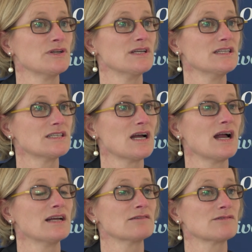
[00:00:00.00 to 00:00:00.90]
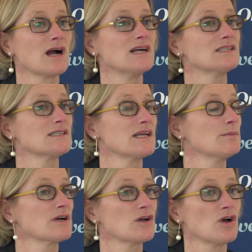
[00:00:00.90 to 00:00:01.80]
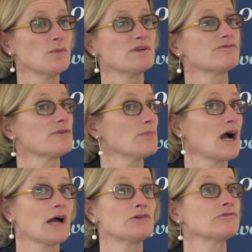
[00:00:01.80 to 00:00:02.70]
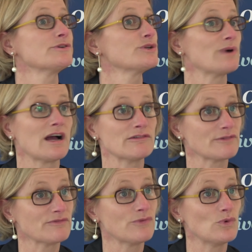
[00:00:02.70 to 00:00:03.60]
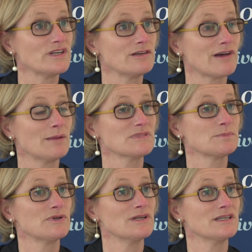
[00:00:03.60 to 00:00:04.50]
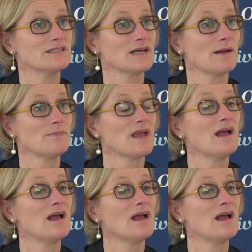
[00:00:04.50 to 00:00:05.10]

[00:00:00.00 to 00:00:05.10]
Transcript: per litre and a rise in hemoglobin from 100 to 140 grams per litre.